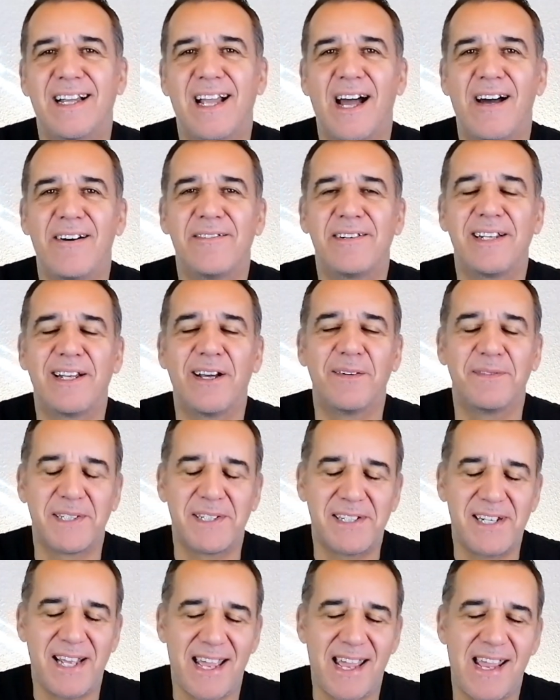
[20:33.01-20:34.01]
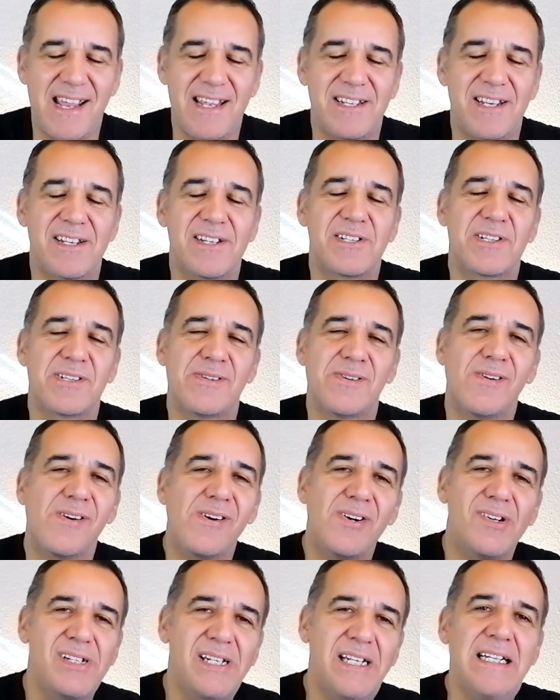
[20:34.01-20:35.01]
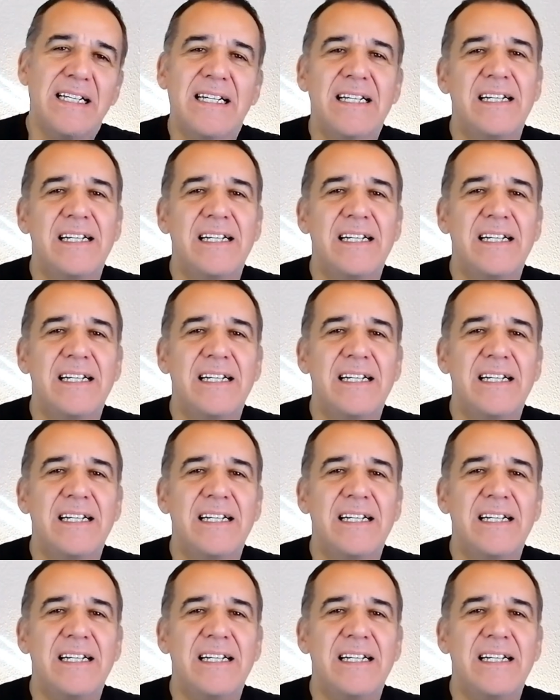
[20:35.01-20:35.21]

counting of the days and so on.